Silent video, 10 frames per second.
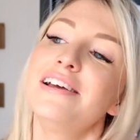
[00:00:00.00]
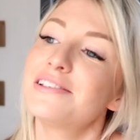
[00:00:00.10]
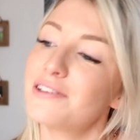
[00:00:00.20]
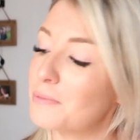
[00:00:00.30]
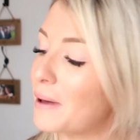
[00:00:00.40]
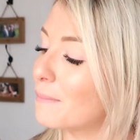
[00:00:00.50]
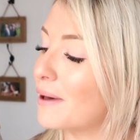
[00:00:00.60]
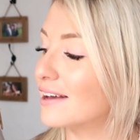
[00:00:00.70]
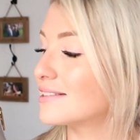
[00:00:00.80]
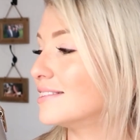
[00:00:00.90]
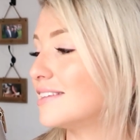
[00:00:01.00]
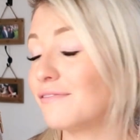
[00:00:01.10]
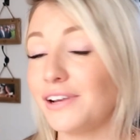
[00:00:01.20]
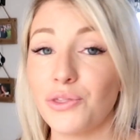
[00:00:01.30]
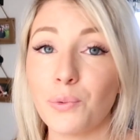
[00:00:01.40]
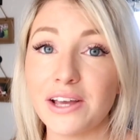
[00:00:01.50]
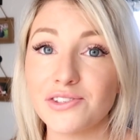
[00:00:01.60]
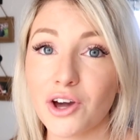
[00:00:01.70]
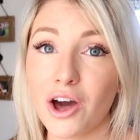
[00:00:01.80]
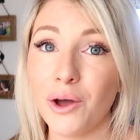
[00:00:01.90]
So the backpacks are definitely the way
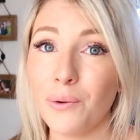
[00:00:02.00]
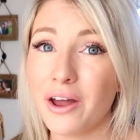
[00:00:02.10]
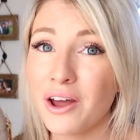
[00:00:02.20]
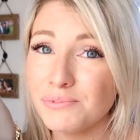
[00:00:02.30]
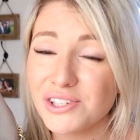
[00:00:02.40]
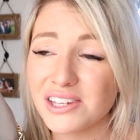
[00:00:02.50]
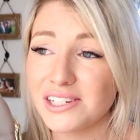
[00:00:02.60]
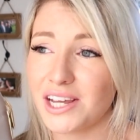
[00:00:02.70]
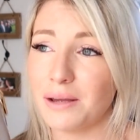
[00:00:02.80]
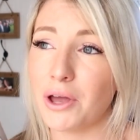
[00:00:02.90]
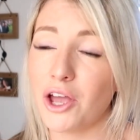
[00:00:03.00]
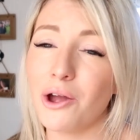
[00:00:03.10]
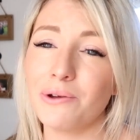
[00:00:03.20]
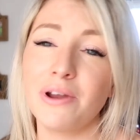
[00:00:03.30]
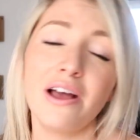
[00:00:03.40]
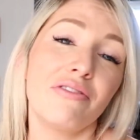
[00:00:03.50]
to go, and I'm just going to take my own.